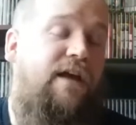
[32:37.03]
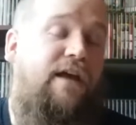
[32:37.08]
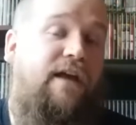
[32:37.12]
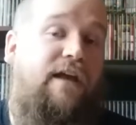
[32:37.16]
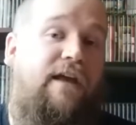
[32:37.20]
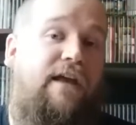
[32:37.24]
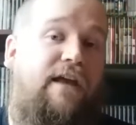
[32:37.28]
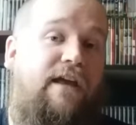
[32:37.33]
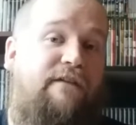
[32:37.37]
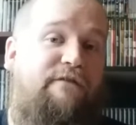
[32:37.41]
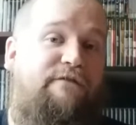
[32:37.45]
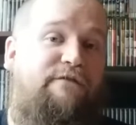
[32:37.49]

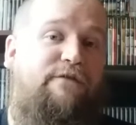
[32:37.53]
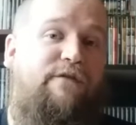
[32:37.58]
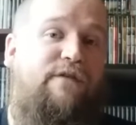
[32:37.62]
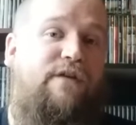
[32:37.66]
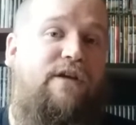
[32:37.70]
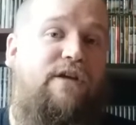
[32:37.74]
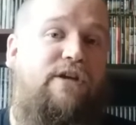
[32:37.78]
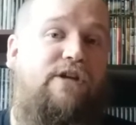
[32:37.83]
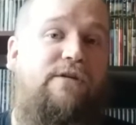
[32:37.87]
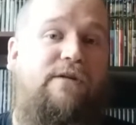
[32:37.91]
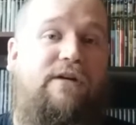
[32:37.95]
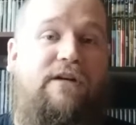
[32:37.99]
if
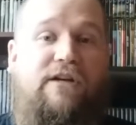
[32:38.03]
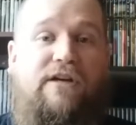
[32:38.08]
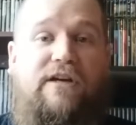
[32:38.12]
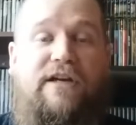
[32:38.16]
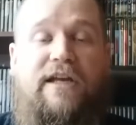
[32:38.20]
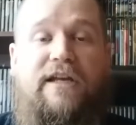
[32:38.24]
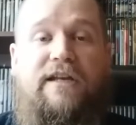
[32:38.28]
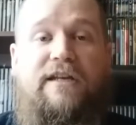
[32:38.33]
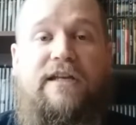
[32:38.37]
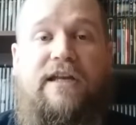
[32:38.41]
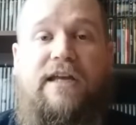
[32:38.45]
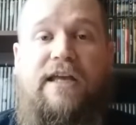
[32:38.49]
you are
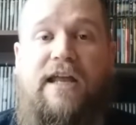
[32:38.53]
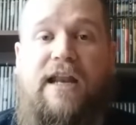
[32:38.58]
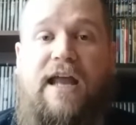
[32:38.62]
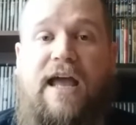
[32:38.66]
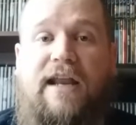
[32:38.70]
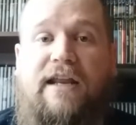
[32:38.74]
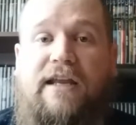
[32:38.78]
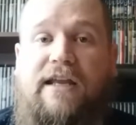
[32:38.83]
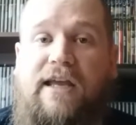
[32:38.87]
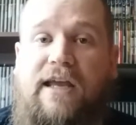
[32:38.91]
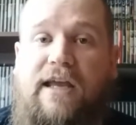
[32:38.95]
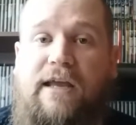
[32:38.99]
looking to get out
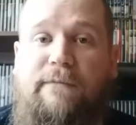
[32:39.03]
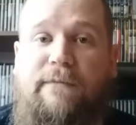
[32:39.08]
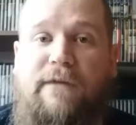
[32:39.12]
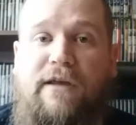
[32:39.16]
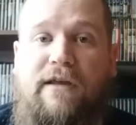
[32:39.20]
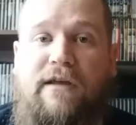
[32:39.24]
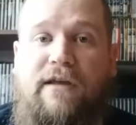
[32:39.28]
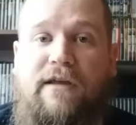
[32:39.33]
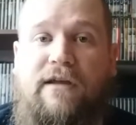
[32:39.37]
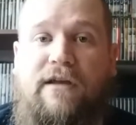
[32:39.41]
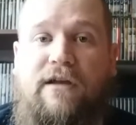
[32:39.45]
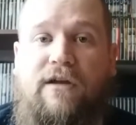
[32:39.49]
of
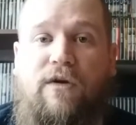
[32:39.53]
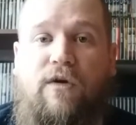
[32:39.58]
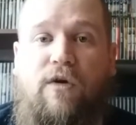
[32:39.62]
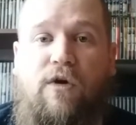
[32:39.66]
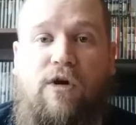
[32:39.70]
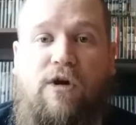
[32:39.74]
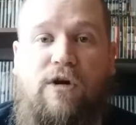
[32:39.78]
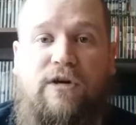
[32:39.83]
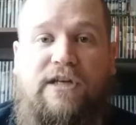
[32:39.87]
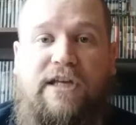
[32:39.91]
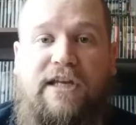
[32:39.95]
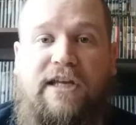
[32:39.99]
gaming
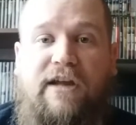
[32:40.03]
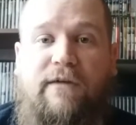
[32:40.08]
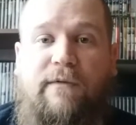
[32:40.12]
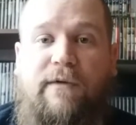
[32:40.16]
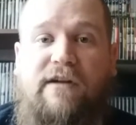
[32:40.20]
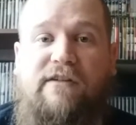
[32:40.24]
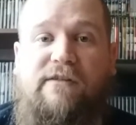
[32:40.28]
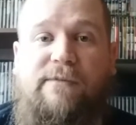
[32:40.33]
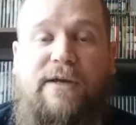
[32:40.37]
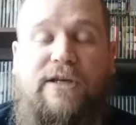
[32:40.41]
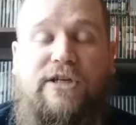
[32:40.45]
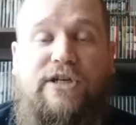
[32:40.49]
or to get rid
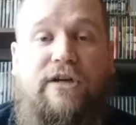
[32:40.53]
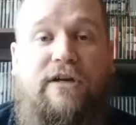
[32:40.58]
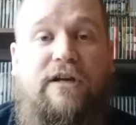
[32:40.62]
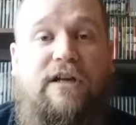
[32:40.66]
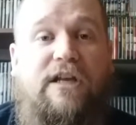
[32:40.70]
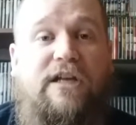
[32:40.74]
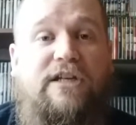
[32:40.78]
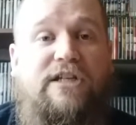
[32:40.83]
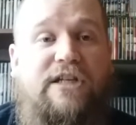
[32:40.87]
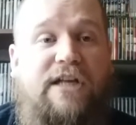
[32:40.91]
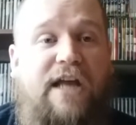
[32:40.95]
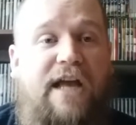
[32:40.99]
of a bunch of your
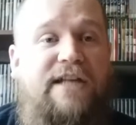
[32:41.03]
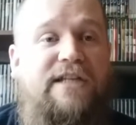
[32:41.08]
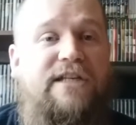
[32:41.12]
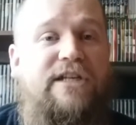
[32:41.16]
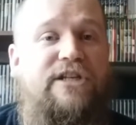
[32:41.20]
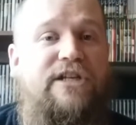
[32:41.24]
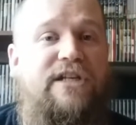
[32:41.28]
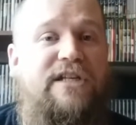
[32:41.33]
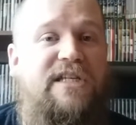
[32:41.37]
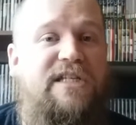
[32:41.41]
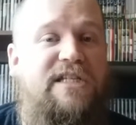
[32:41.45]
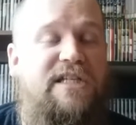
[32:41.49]
collection, I
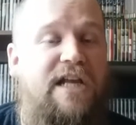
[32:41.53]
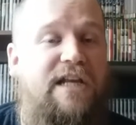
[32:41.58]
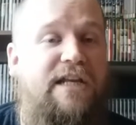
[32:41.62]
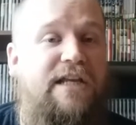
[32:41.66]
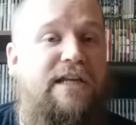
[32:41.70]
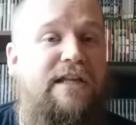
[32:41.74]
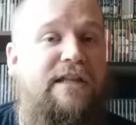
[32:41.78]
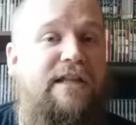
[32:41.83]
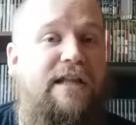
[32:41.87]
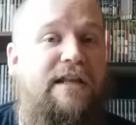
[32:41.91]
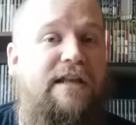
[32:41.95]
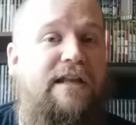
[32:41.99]
suggest
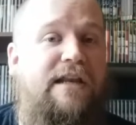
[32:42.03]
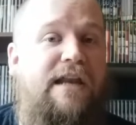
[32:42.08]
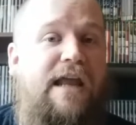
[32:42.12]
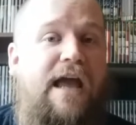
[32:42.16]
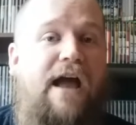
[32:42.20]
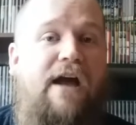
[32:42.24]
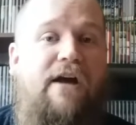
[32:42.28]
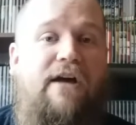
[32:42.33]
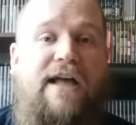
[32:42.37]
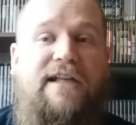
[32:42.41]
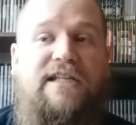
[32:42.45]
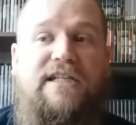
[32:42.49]
selling them
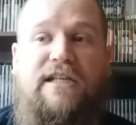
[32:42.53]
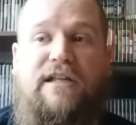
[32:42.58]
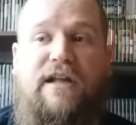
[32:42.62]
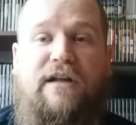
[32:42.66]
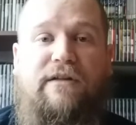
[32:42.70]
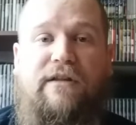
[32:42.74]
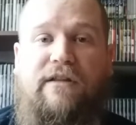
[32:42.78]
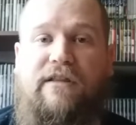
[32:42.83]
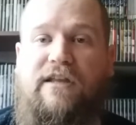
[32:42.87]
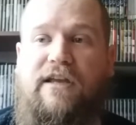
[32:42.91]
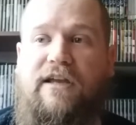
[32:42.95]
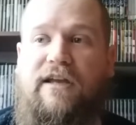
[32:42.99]
now. That's
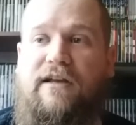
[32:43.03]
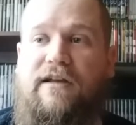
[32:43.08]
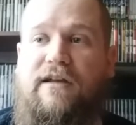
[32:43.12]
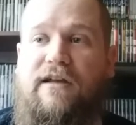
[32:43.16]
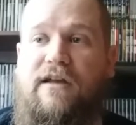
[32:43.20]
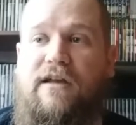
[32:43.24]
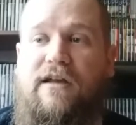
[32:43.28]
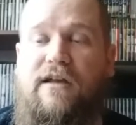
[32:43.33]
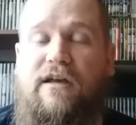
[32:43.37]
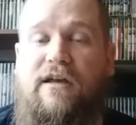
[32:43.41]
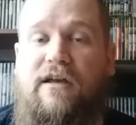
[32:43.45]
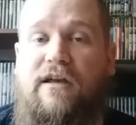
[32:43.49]
another thing
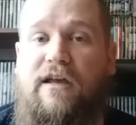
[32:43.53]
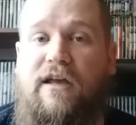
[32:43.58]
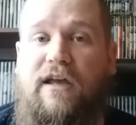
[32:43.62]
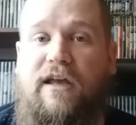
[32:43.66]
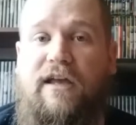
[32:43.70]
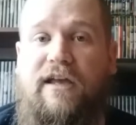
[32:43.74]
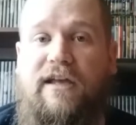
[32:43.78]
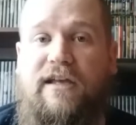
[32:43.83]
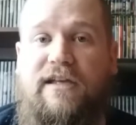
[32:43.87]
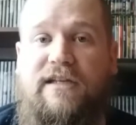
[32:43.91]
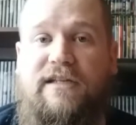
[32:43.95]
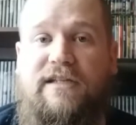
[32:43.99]

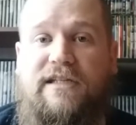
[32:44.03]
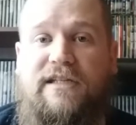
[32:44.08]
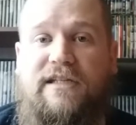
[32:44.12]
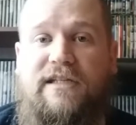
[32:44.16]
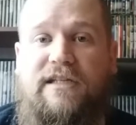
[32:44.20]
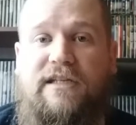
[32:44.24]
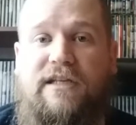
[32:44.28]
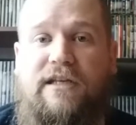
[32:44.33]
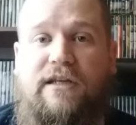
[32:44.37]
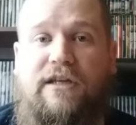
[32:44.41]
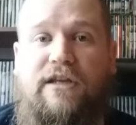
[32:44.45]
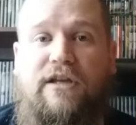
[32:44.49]

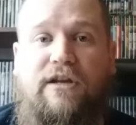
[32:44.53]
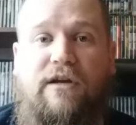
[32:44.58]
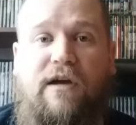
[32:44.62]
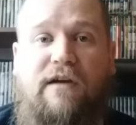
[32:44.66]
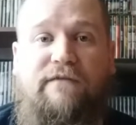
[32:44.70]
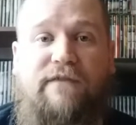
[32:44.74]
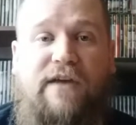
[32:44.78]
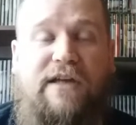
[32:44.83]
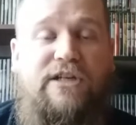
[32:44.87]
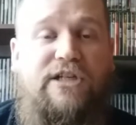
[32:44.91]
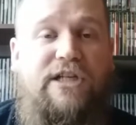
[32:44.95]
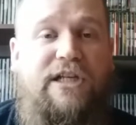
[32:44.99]
is, you know,
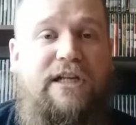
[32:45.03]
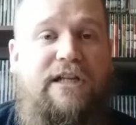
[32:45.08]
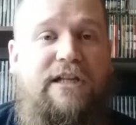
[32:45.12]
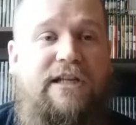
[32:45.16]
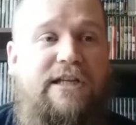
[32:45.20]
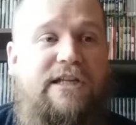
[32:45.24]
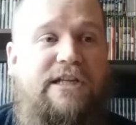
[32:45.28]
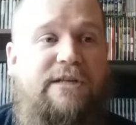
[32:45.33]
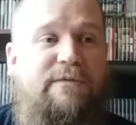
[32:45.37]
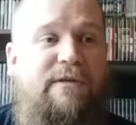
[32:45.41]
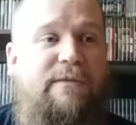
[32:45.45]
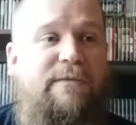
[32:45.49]
eventually
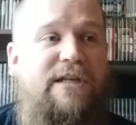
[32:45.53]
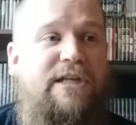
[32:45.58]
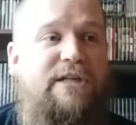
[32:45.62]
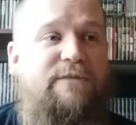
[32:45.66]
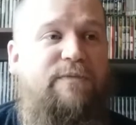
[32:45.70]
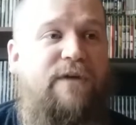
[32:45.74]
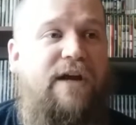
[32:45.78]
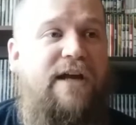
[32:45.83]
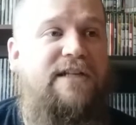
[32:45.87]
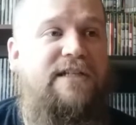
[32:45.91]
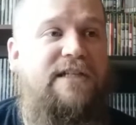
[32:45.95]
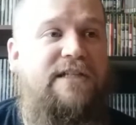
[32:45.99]
these some of these
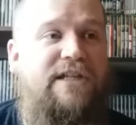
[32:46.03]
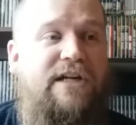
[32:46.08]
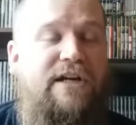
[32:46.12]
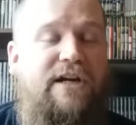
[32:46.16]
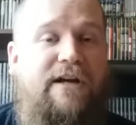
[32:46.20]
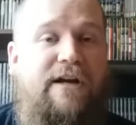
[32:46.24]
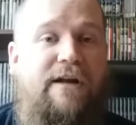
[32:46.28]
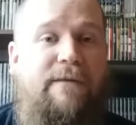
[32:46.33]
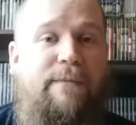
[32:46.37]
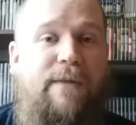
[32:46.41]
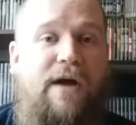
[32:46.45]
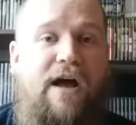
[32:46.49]
prices are
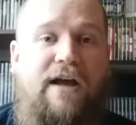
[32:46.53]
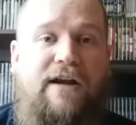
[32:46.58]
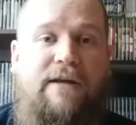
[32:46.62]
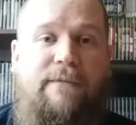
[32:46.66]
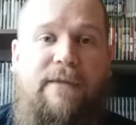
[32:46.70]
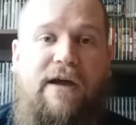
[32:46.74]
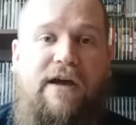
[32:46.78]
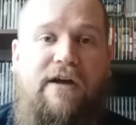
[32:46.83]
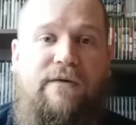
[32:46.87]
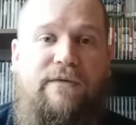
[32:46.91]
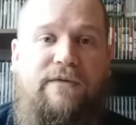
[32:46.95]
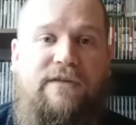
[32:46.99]
going to bottom
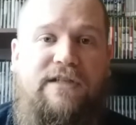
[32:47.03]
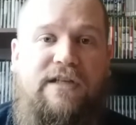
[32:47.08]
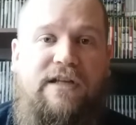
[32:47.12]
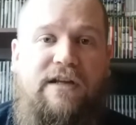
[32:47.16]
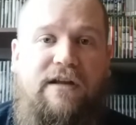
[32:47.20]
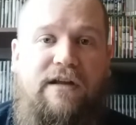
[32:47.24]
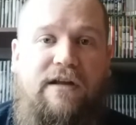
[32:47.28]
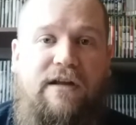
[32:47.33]
out